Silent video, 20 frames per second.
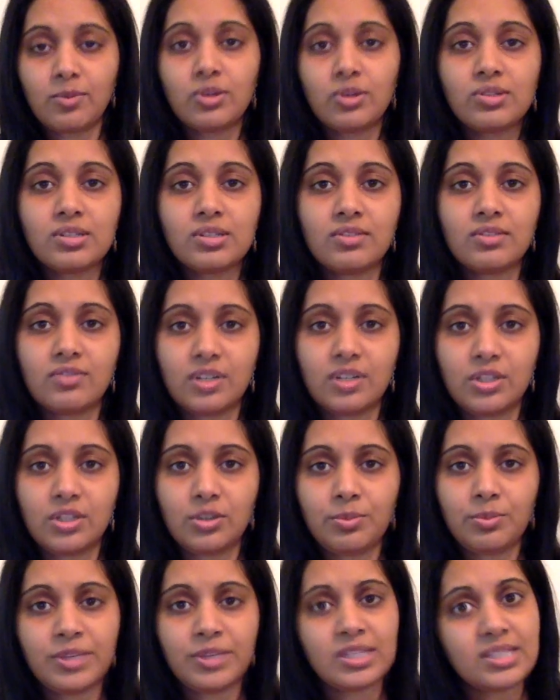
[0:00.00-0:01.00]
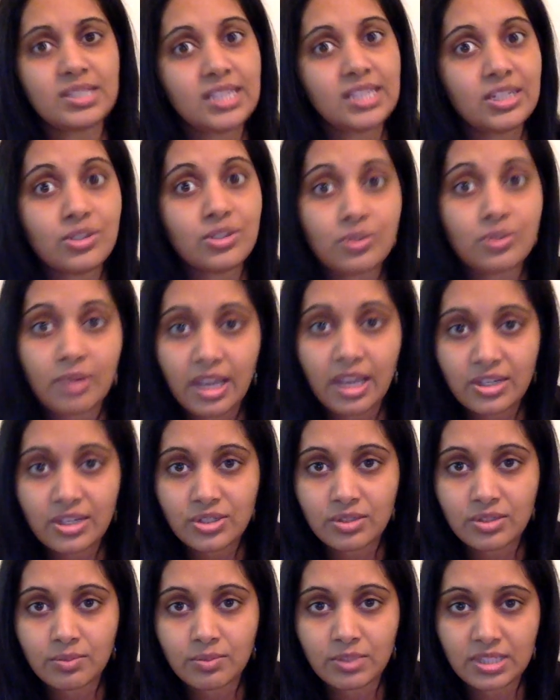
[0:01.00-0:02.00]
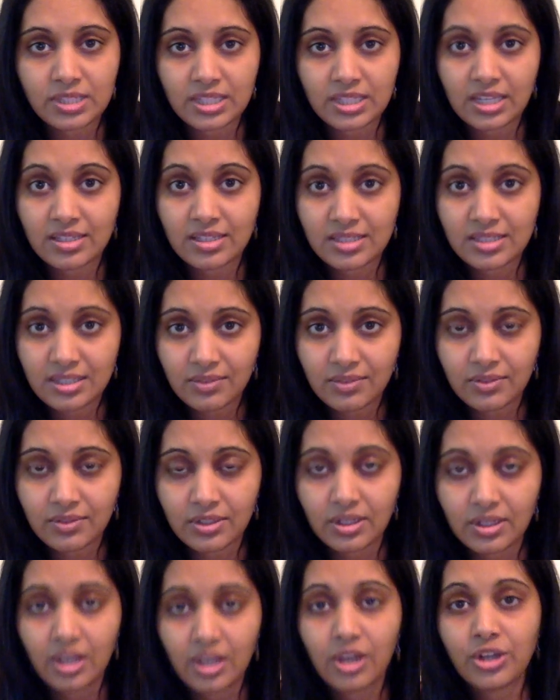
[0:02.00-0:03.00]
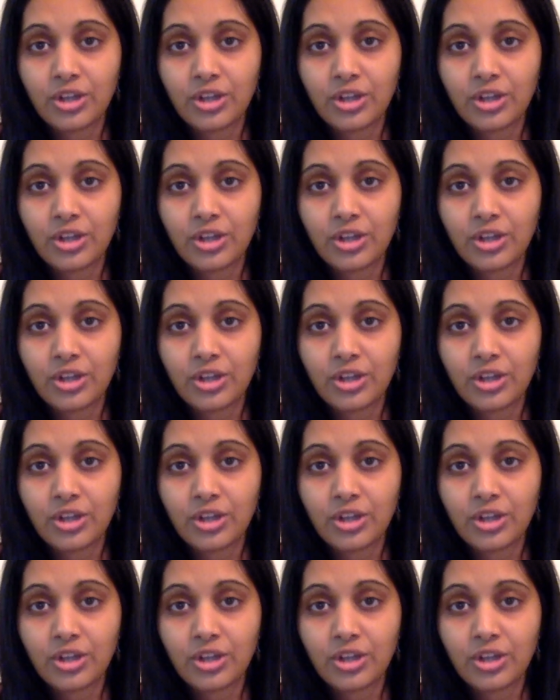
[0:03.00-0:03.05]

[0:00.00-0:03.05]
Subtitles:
person in front of you because the interaction, once again, is different.